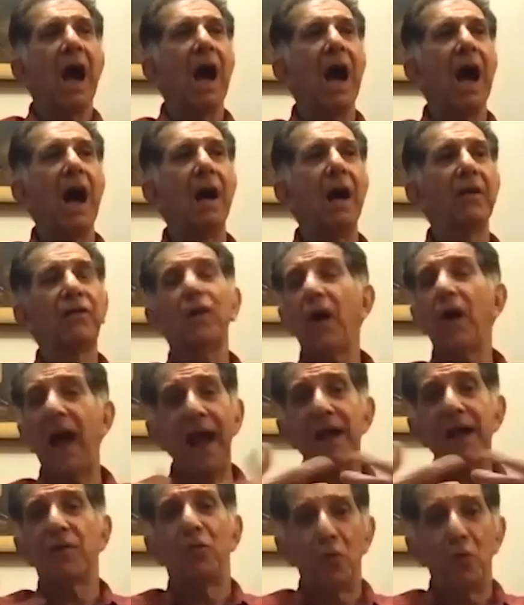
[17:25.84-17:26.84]
Uh, so
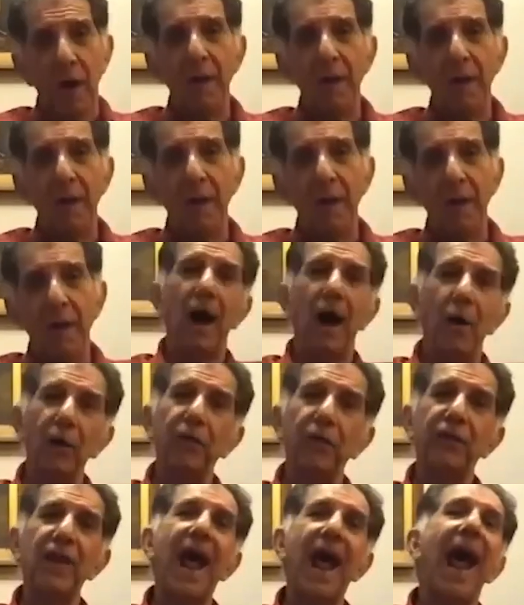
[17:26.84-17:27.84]
I grew up in a
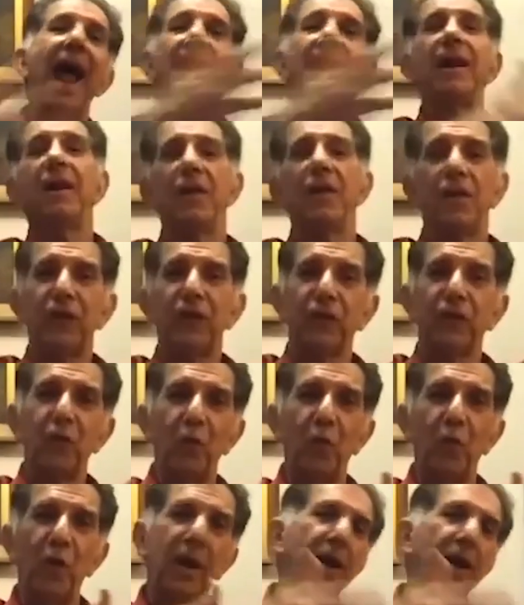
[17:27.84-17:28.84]
house and in a
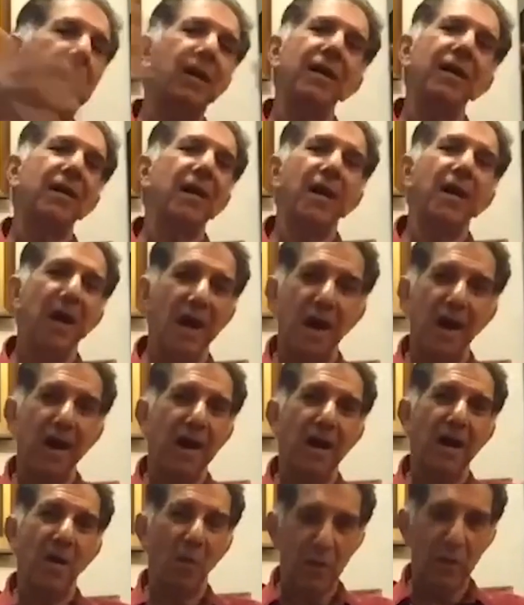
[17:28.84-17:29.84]
school
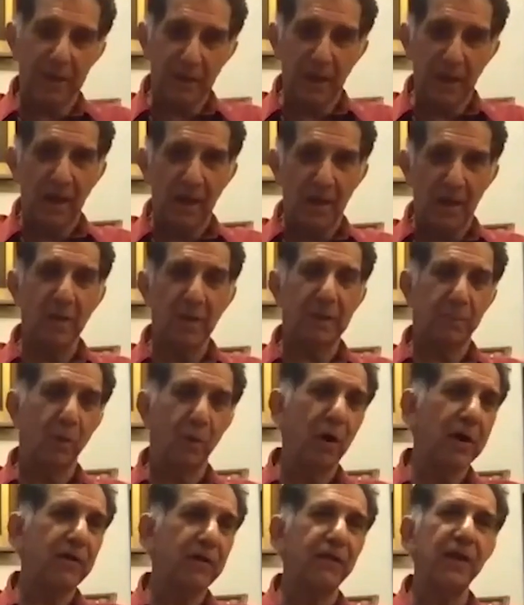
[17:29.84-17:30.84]
uh, with, with
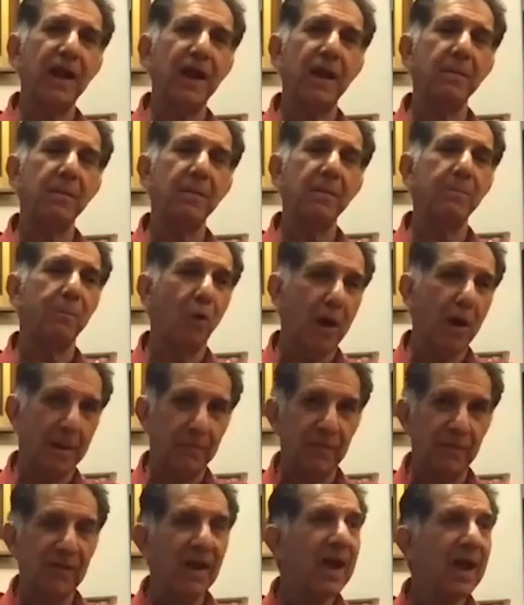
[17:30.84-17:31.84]
poetry and
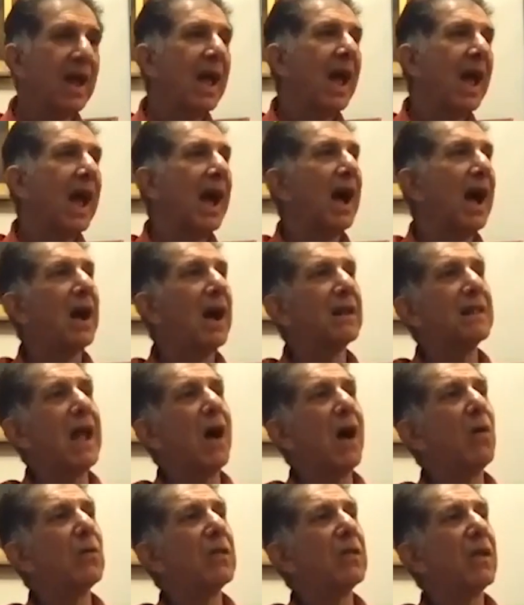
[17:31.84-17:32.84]
poems. Uh,
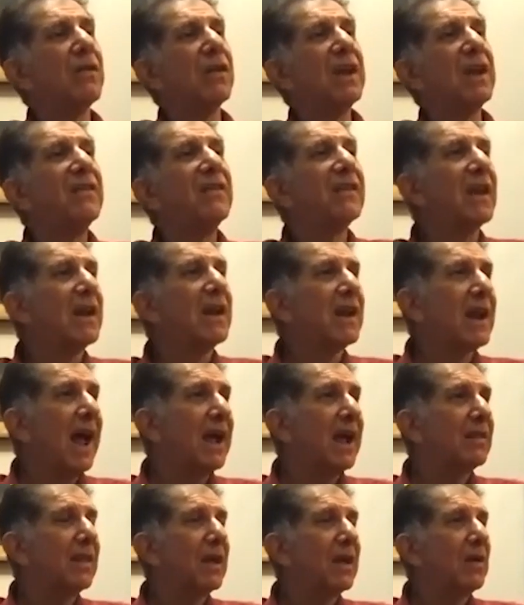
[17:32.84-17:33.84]
now, the reason
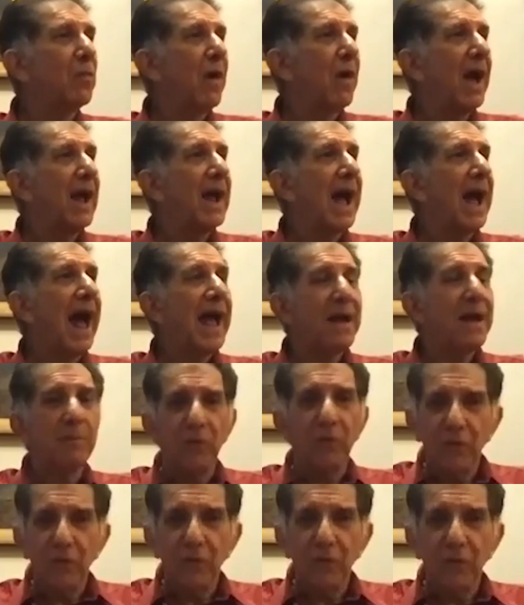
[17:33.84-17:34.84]
I think why I
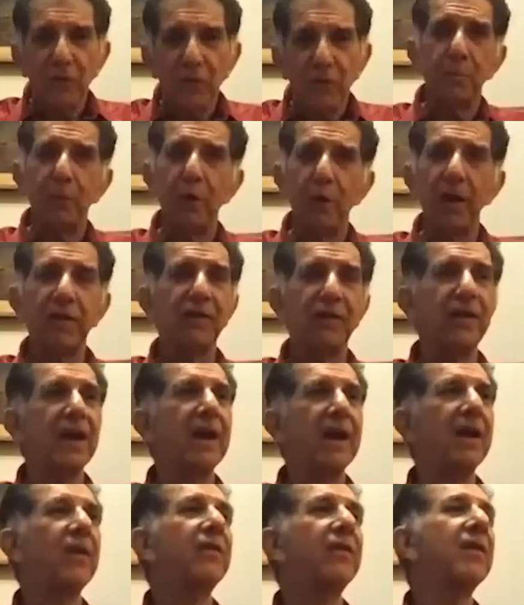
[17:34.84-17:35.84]
am drawn to
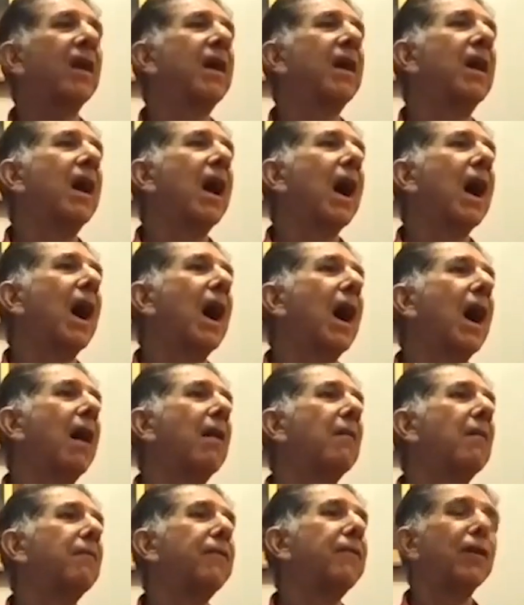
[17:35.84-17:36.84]
poetry is uh,
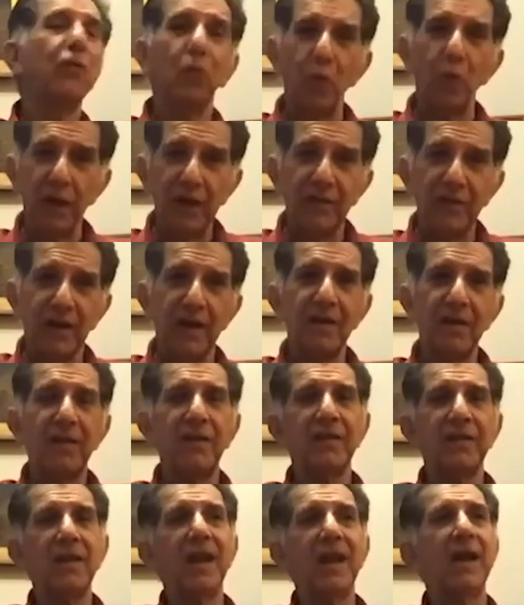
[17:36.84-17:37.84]
for two
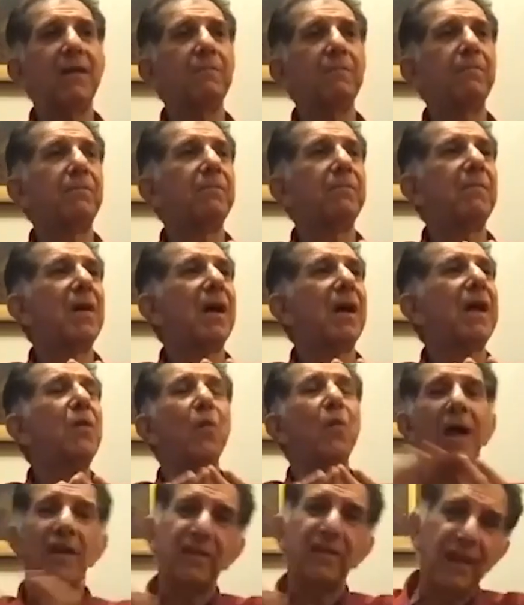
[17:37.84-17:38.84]
reasons. They're,
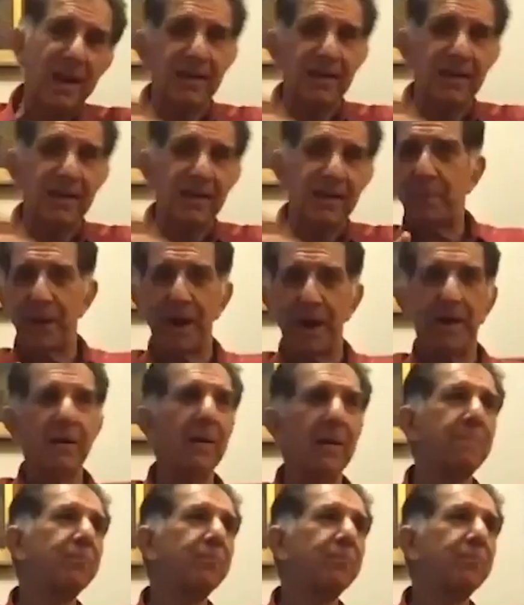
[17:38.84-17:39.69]
in one sense, separate.